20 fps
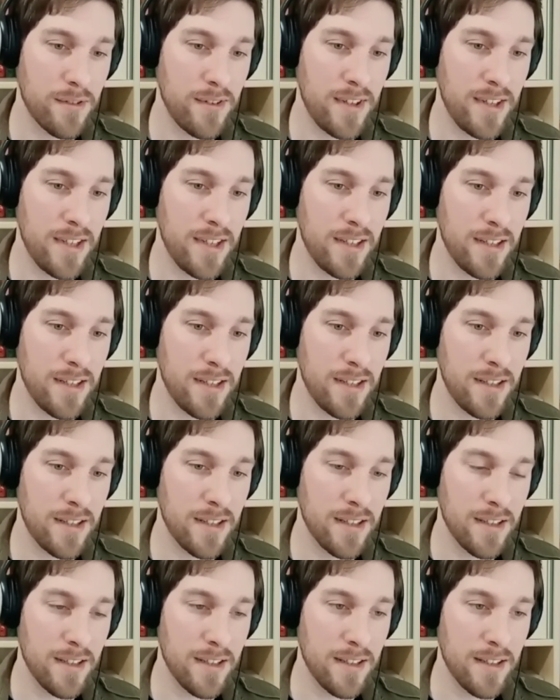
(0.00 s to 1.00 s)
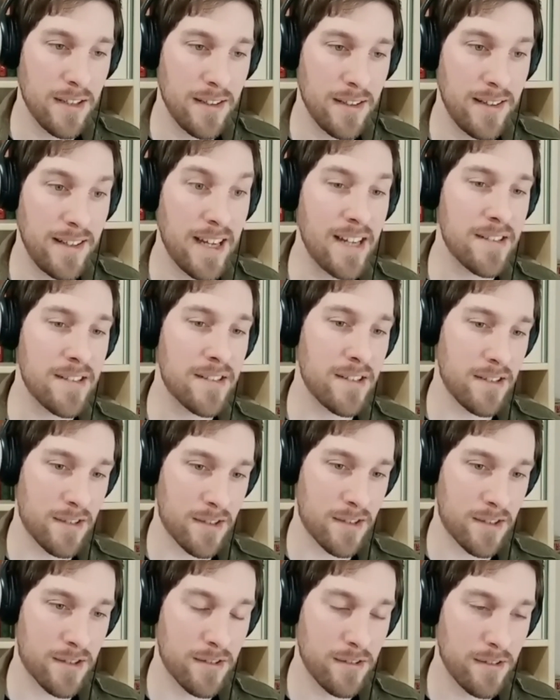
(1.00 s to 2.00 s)
the
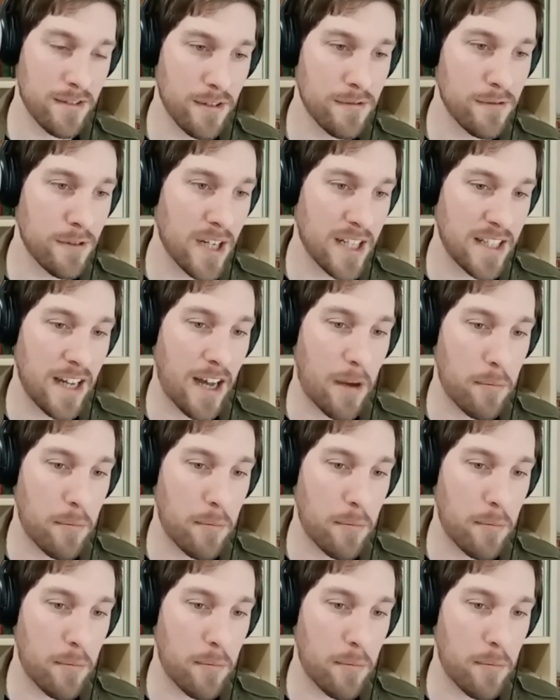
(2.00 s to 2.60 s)
essence of what